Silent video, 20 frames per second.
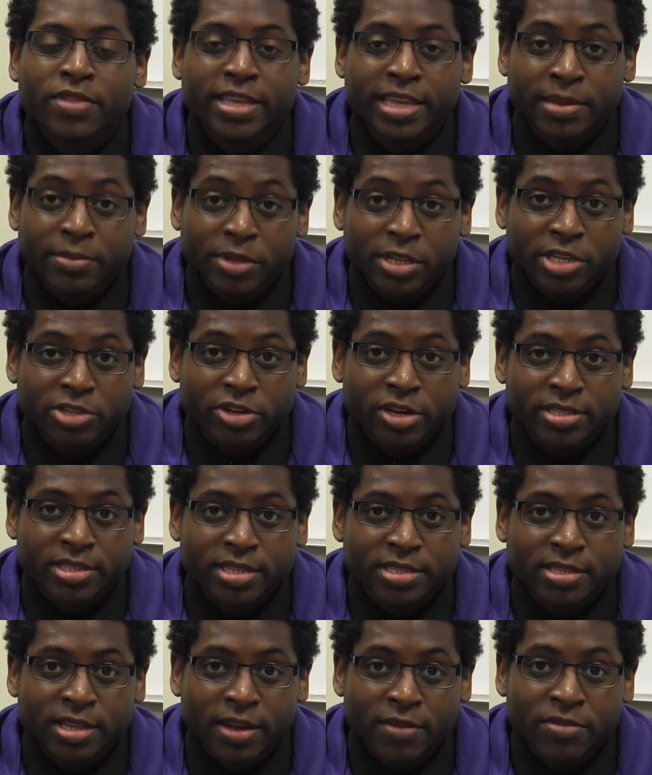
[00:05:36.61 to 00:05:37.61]
the email
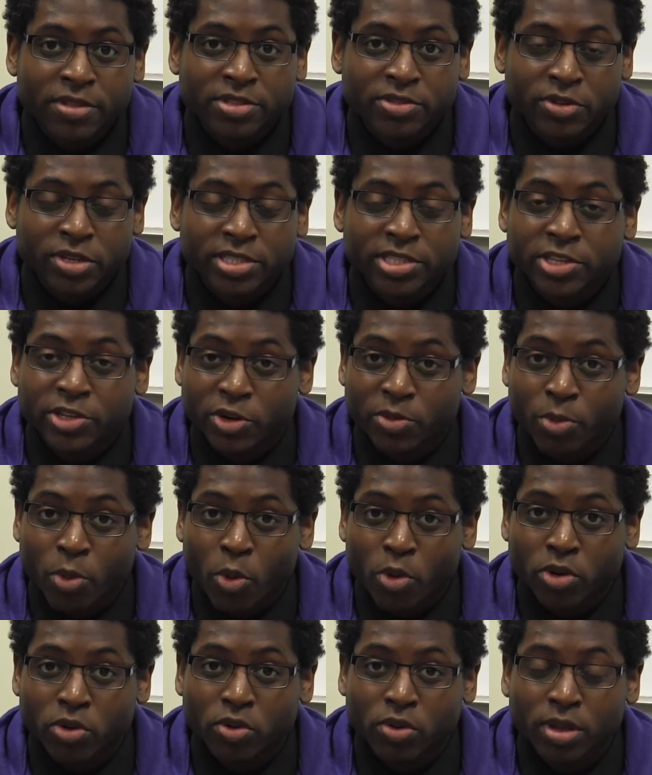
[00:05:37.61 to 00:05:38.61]
addresses of the students in your
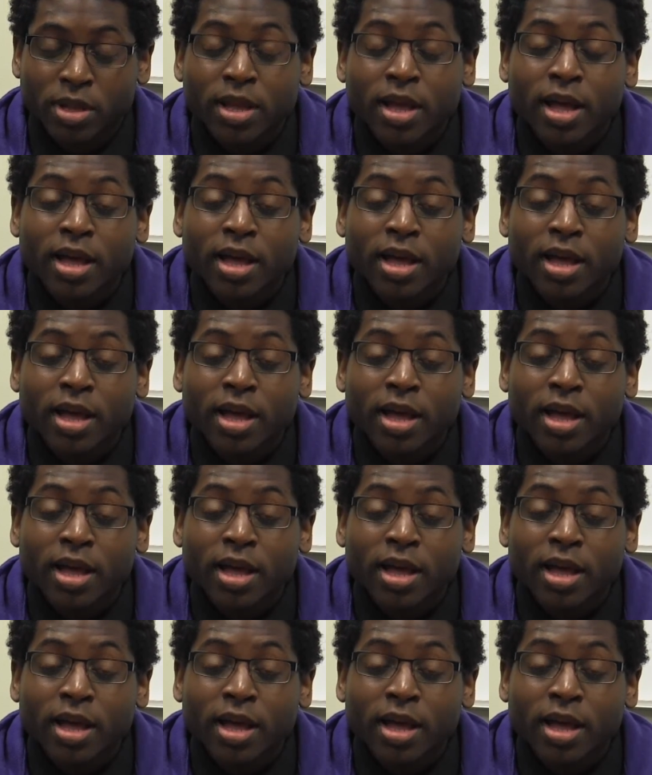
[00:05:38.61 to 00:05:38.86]
portal,